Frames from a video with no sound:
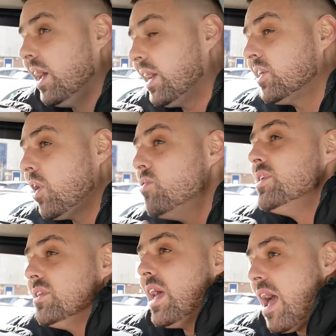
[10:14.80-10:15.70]
it can
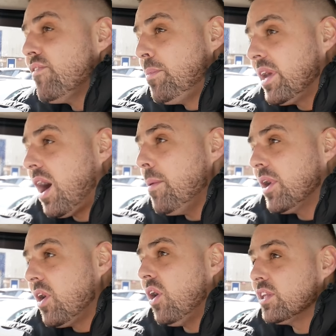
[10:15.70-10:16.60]
only ever pick up
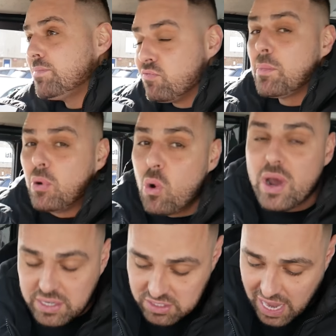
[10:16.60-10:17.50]
a car that's been
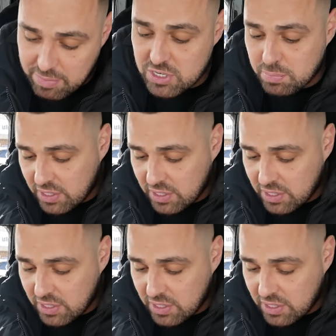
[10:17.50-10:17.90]
reported as damaged,